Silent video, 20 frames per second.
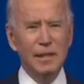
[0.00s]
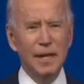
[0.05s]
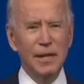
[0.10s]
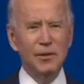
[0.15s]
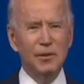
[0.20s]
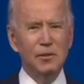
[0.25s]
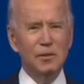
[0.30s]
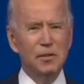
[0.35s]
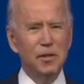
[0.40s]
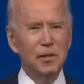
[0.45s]

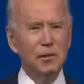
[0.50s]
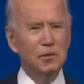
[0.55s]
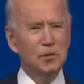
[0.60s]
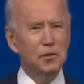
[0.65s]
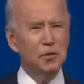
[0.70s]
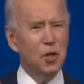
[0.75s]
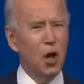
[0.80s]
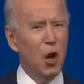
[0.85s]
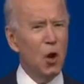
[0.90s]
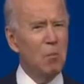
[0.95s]
And there's still
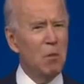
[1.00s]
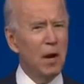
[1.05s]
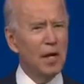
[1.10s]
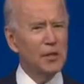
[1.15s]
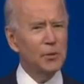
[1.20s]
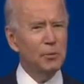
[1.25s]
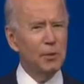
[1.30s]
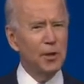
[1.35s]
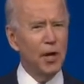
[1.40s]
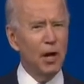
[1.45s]
so
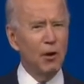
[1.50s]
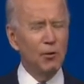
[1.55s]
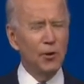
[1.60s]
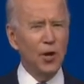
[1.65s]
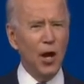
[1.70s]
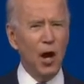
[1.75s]
much we don't